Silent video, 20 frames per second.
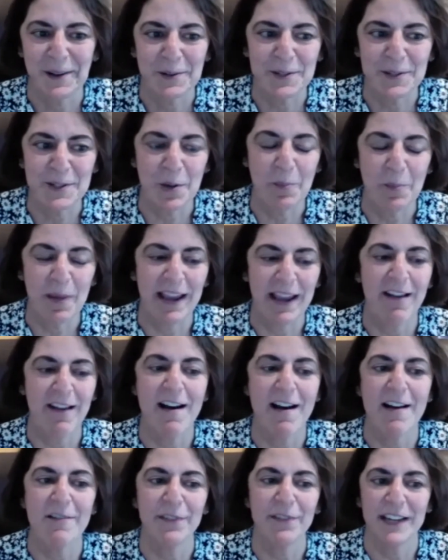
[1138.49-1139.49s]
so my
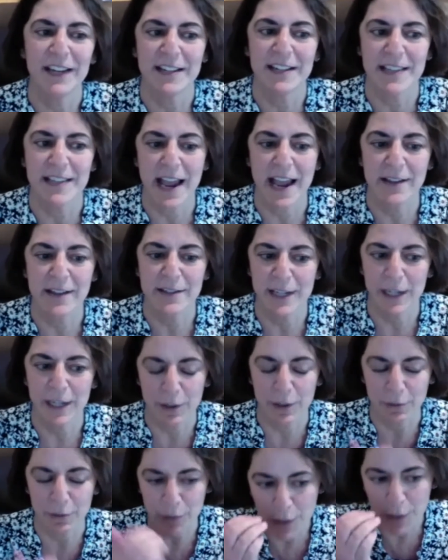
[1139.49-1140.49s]
confidence as
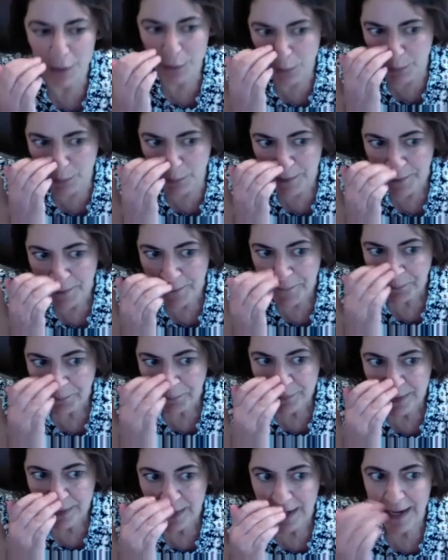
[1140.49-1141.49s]
it grew
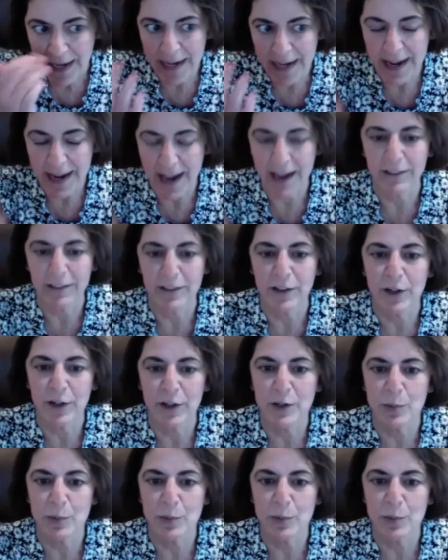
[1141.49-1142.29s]
and I learned